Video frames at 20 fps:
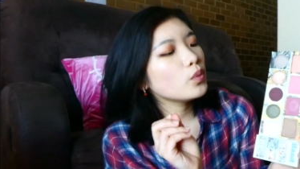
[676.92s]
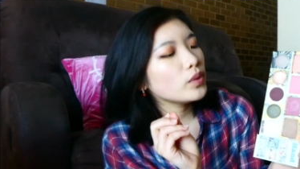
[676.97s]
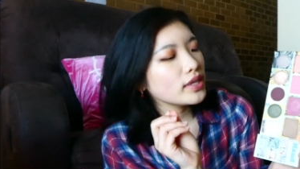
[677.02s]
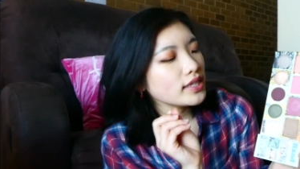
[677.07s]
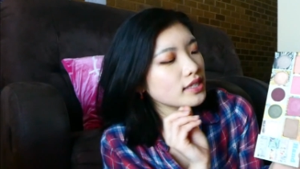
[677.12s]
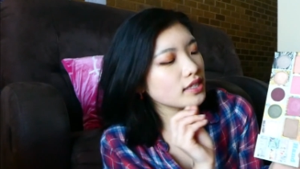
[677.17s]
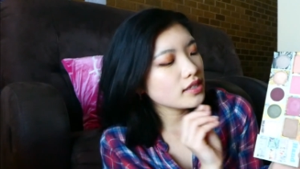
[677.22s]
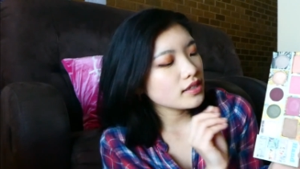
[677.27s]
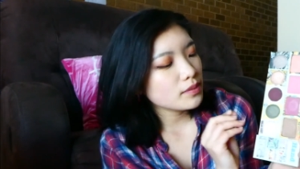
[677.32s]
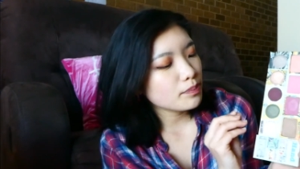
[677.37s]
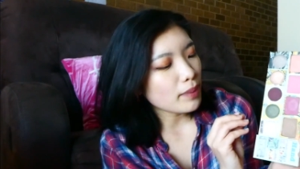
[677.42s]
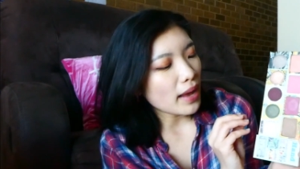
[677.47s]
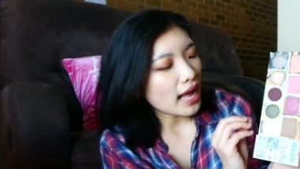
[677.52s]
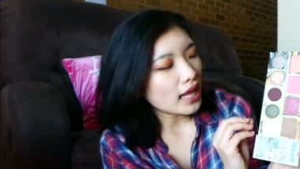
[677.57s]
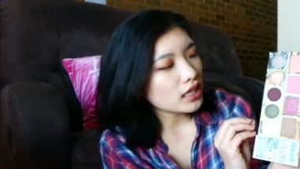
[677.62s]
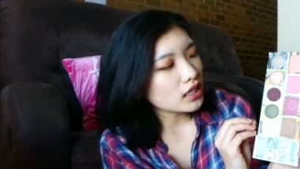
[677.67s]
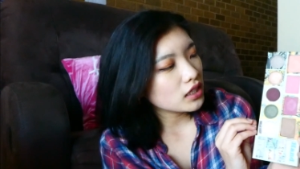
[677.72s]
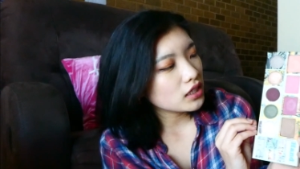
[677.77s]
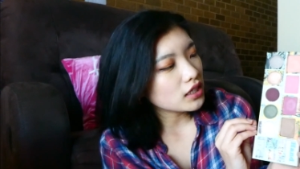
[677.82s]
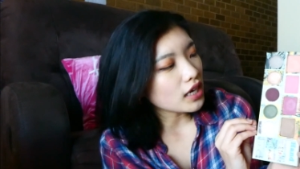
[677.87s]
With this
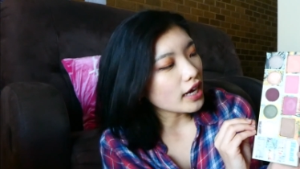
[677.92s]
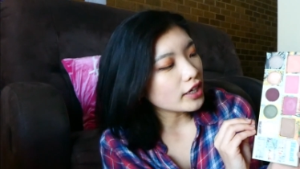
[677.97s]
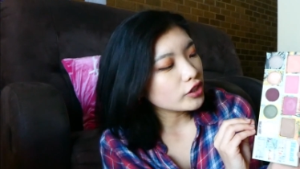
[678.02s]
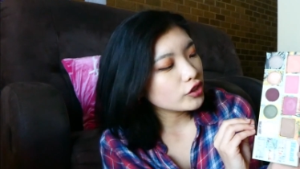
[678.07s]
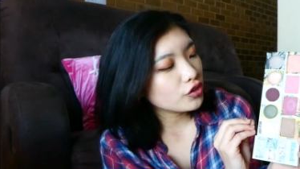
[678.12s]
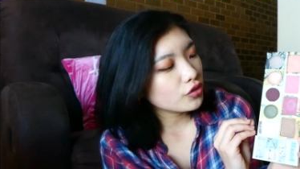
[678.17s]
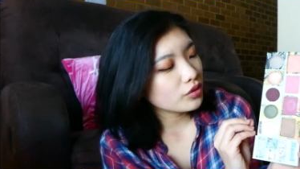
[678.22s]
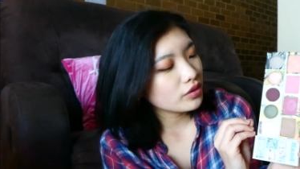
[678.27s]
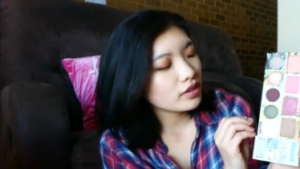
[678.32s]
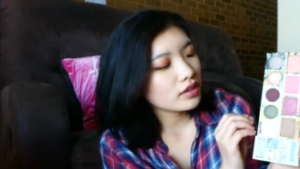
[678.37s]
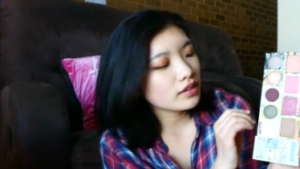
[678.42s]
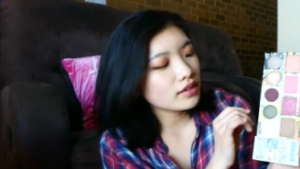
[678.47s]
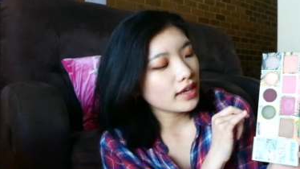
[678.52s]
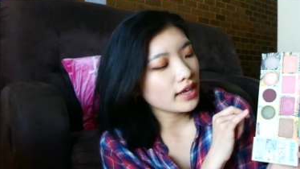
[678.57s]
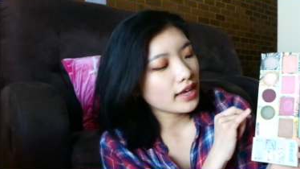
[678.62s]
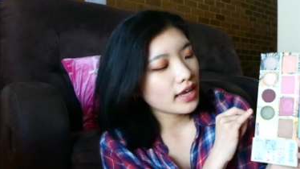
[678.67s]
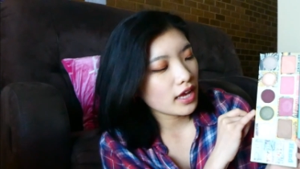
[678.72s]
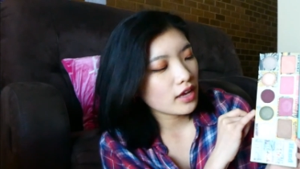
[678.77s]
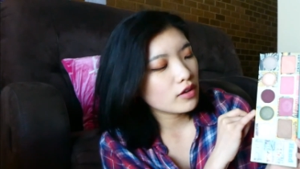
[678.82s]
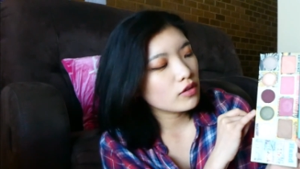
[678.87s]
palette, I do think
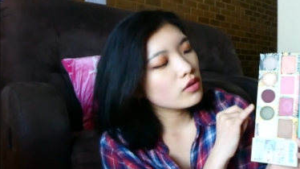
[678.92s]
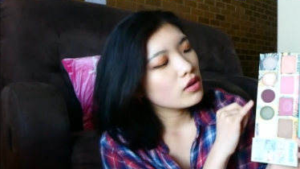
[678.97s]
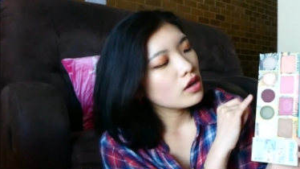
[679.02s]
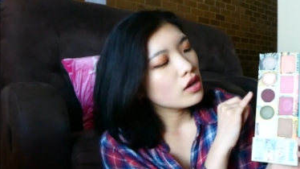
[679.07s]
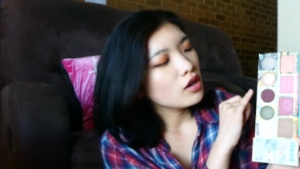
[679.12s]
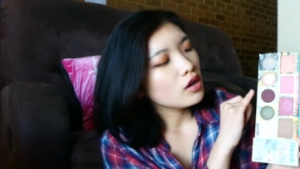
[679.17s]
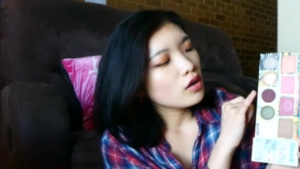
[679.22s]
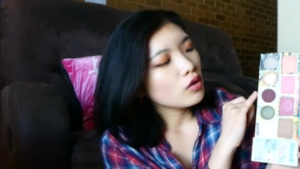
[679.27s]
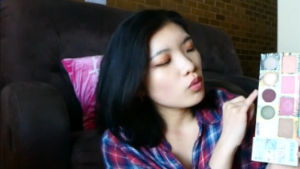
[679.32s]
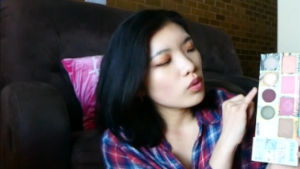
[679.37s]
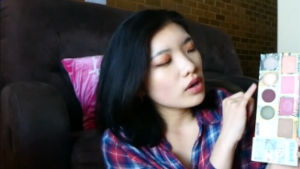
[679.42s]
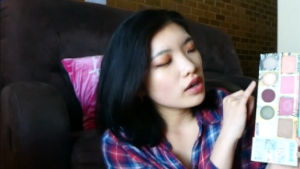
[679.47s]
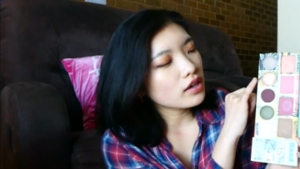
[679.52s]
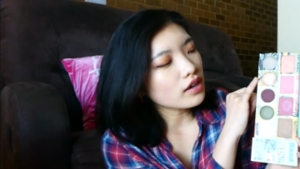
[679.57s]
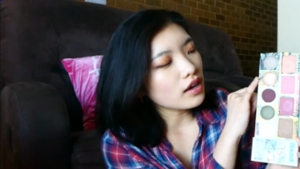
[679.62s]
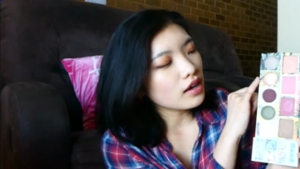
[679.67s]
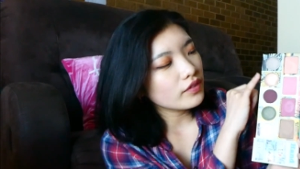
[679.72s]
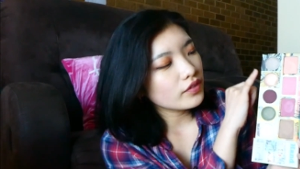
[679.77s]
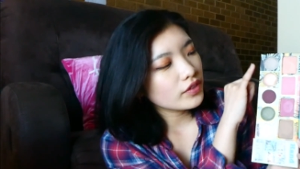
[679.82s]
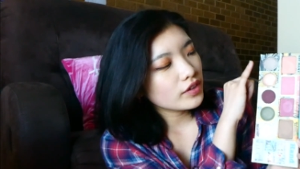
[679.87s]
they can work
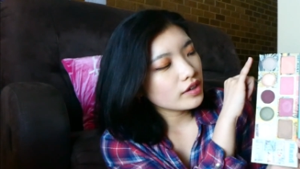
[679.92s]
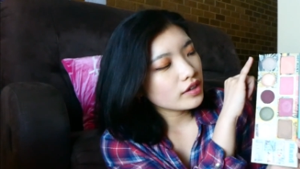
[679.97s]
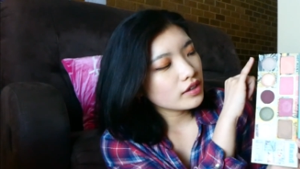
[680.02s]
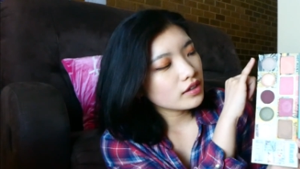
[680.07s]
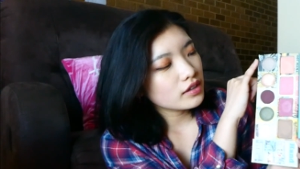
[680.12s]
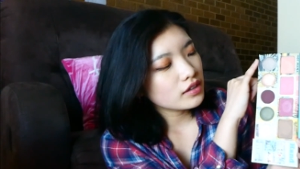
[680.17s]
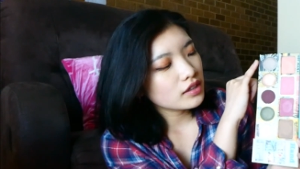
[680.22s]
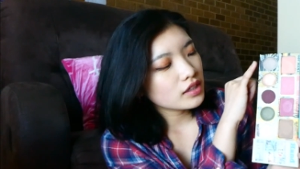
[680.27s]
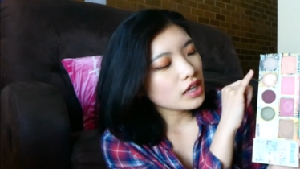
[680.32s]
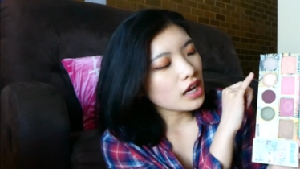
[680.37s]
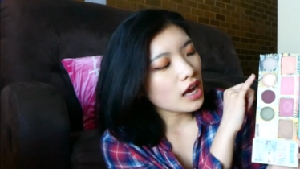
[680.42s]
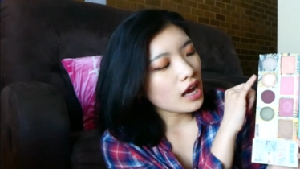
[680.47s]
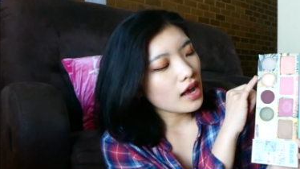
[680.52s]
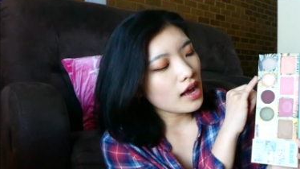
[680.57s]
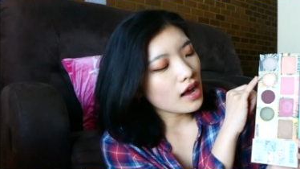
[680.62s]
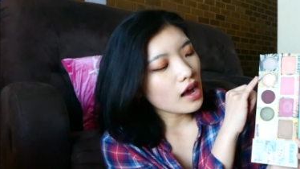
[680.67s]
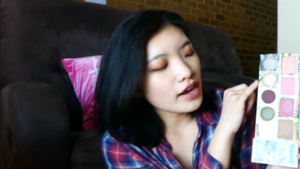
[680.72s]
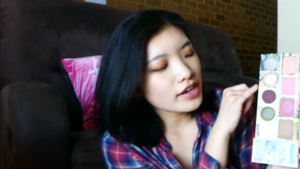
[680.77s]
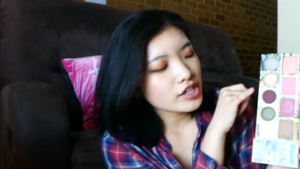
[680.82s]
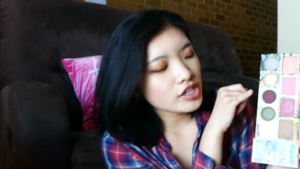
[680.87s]
on their
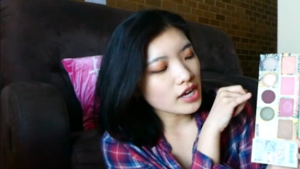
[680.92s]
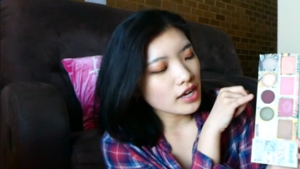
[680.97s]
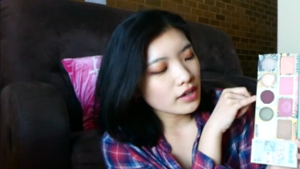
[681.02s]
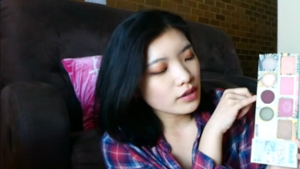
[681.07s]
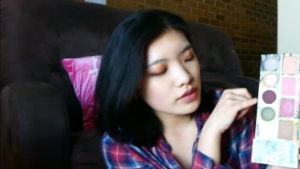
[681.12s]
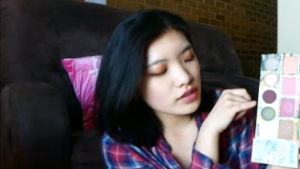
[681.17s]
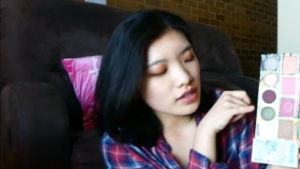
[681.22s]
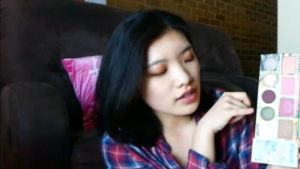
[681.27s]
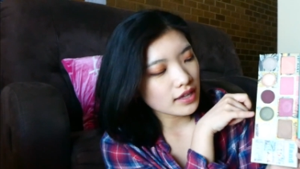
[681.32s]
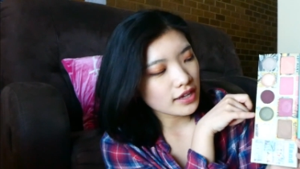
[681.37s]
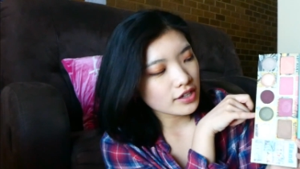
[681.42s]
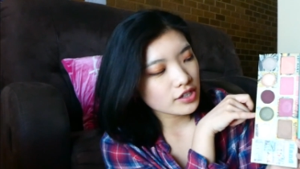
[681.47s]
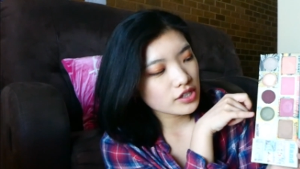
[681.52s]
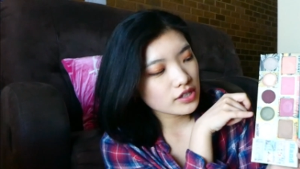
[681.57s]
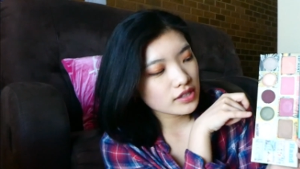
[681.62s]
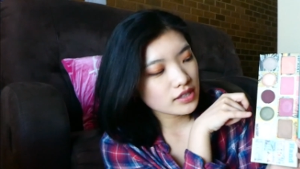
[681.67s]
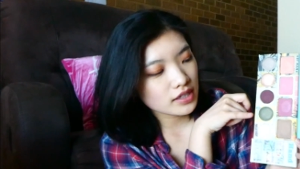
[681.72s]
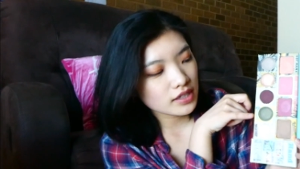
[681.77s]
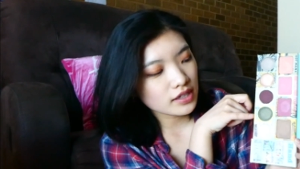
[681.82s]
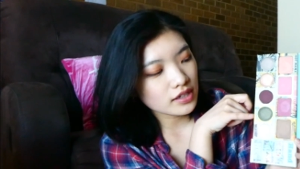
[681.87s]
eyeshadow
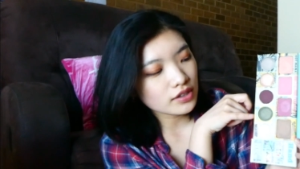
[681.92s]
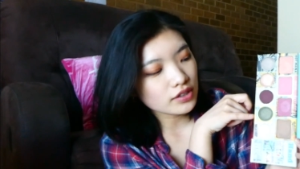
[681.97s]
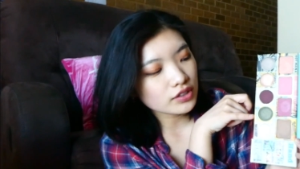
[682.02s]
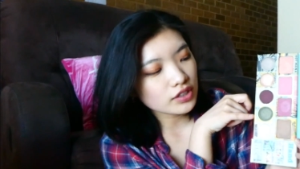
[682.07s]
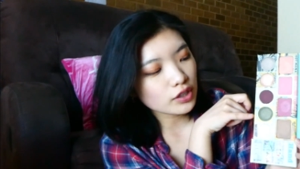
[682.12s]
selections here.